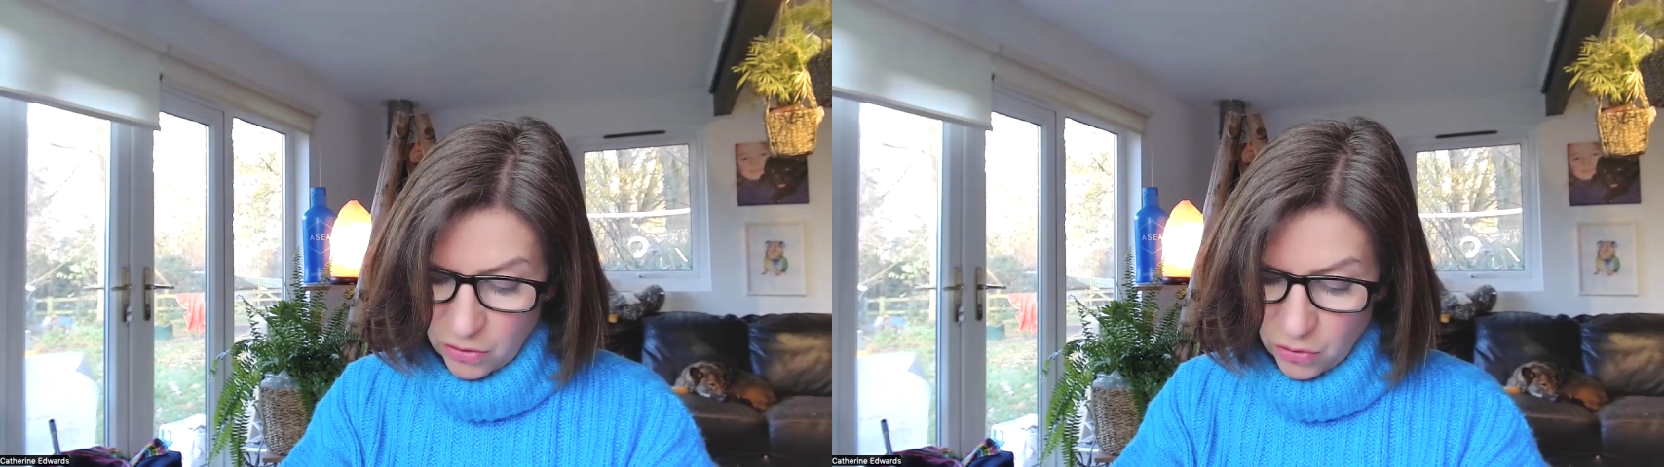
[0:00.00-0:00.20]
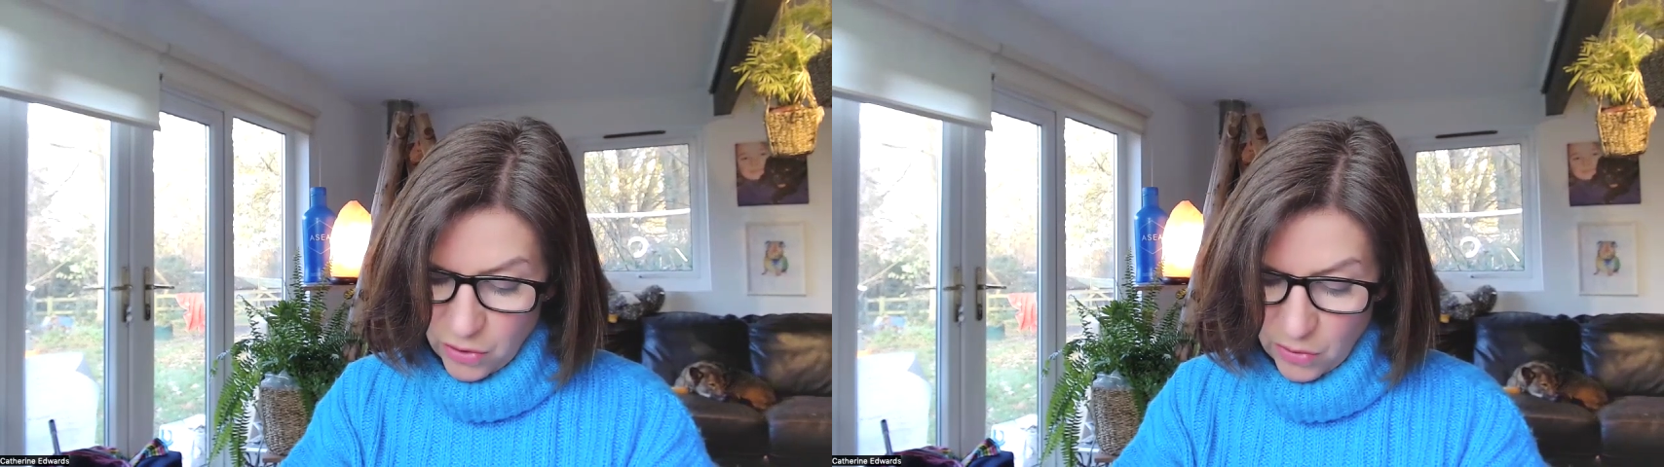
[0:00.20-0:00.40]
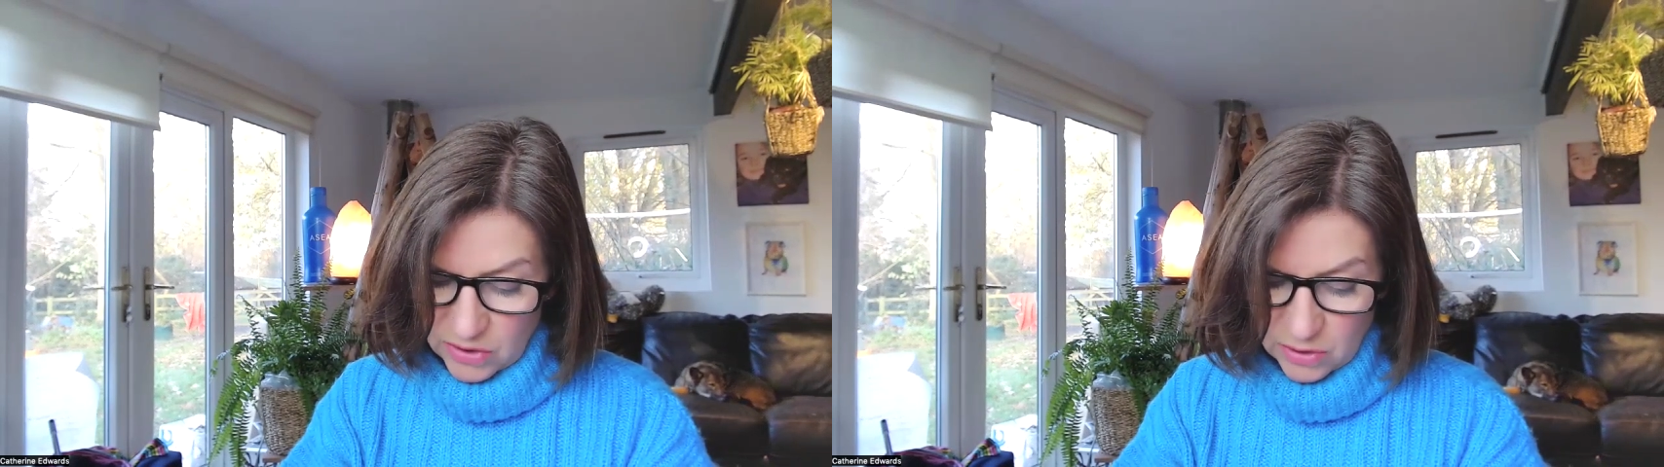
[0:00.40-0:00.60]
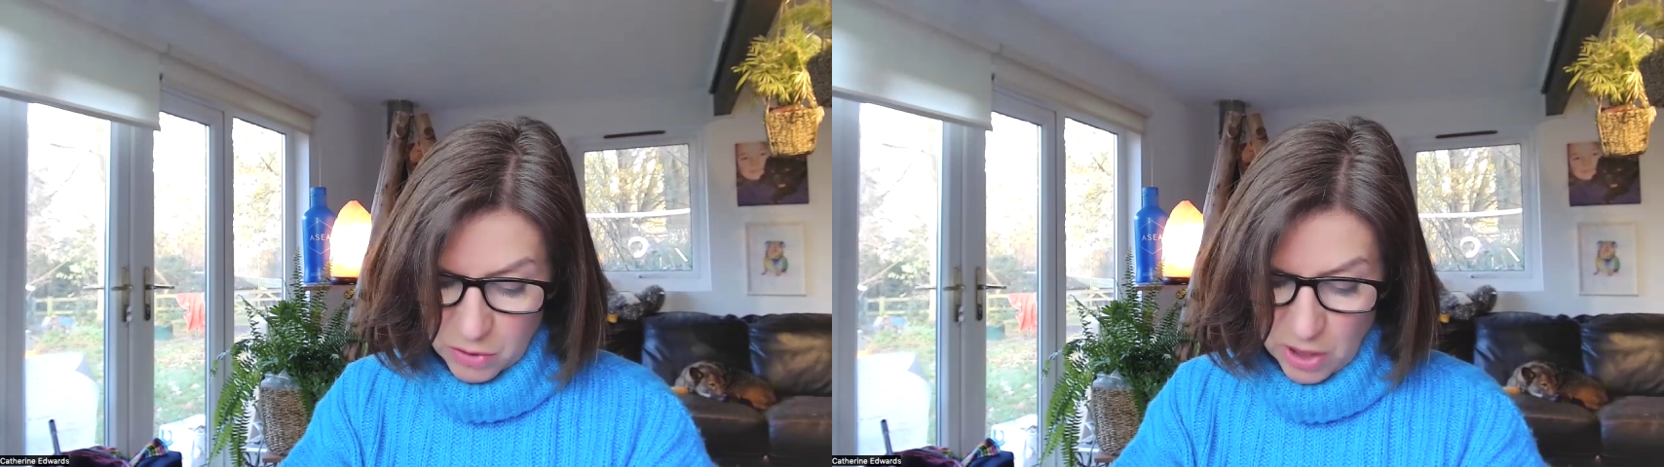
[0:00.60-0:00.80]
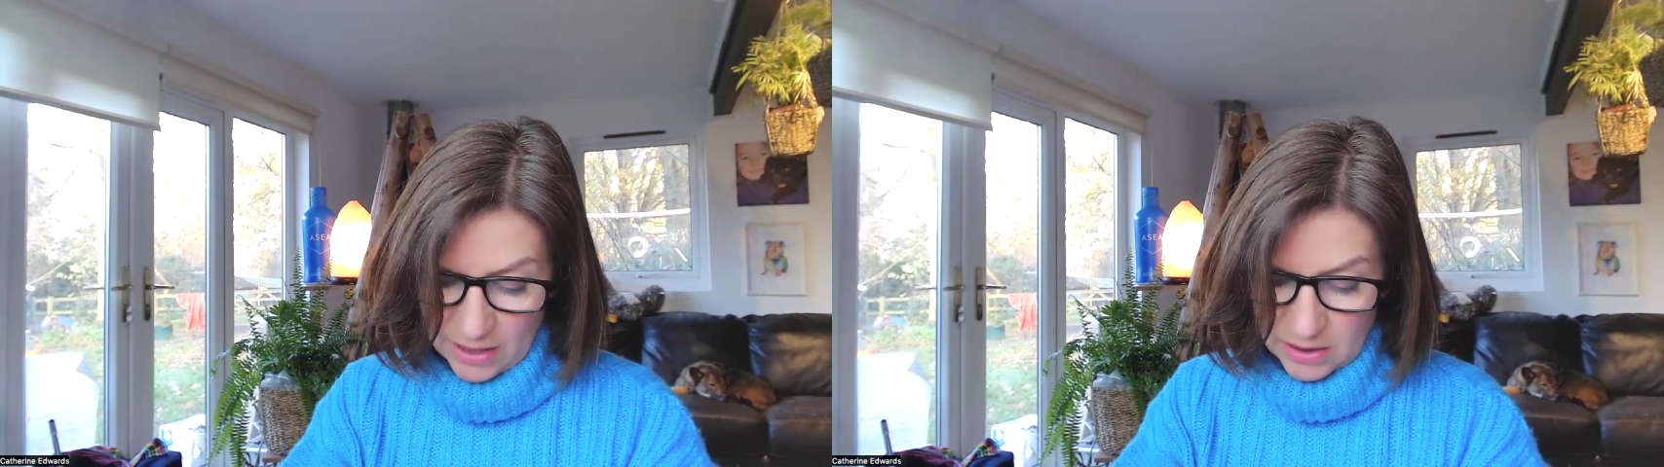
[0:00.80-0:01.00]
Although it's
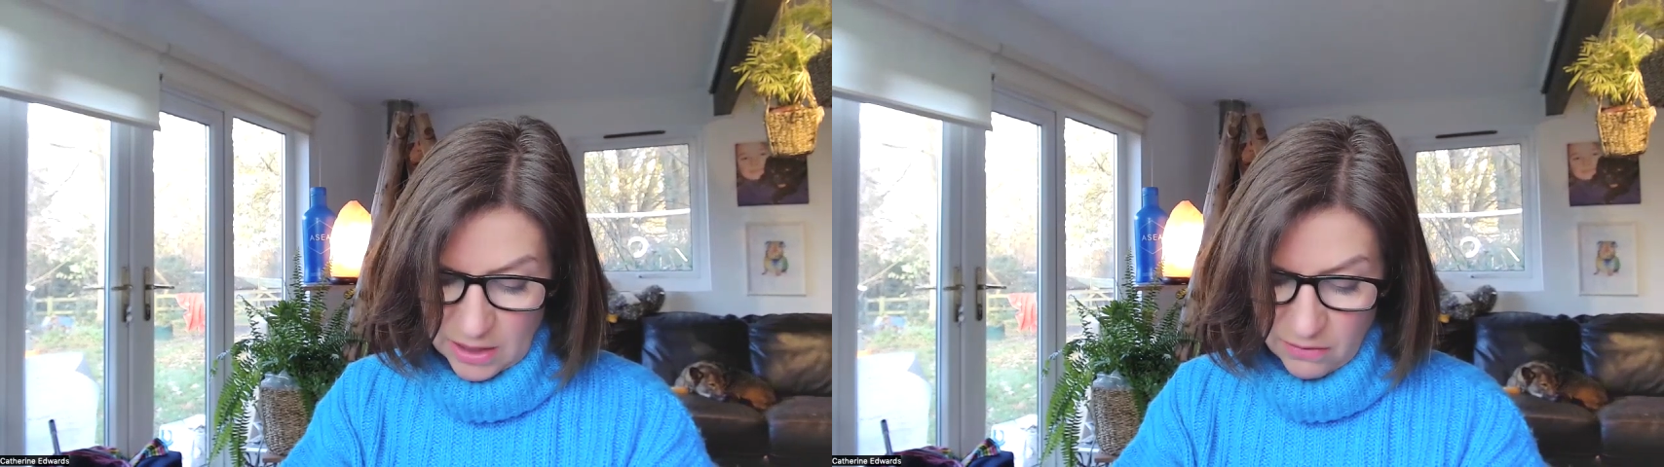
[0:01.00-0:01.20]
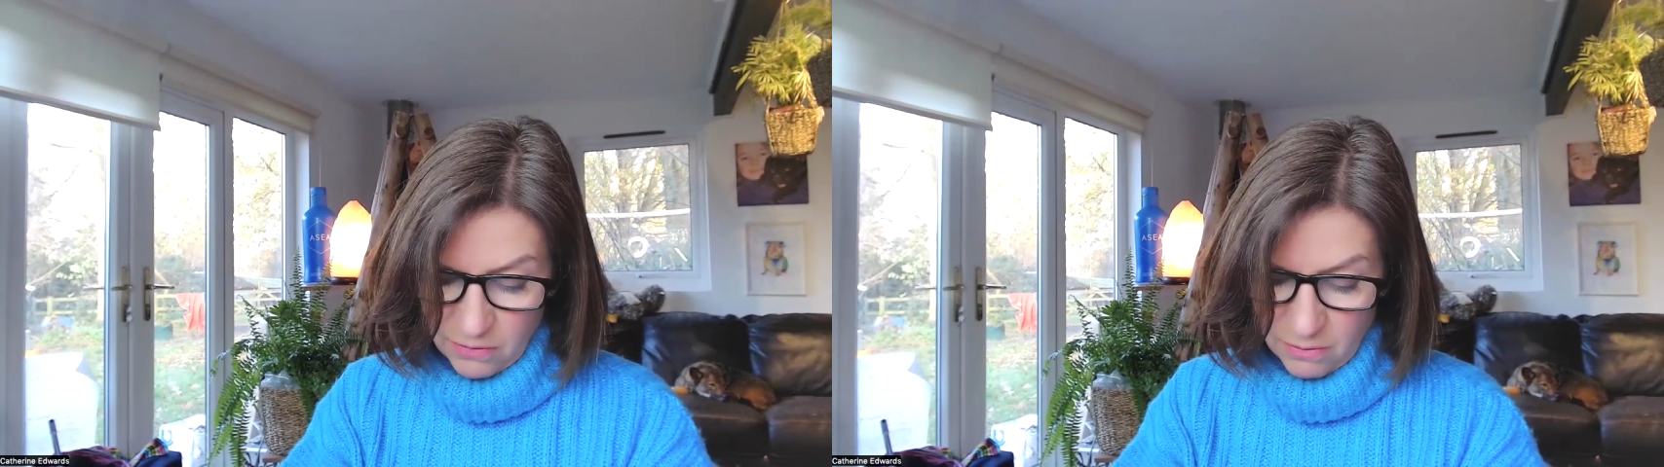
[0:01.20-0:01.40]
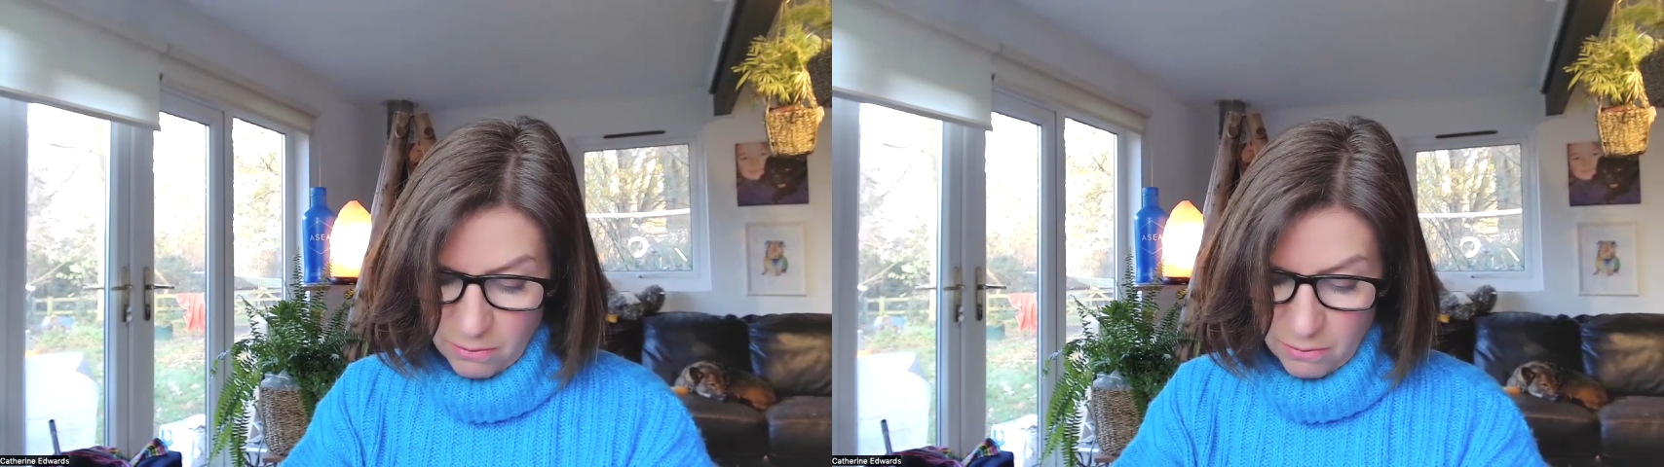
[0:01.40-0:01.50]
subjective,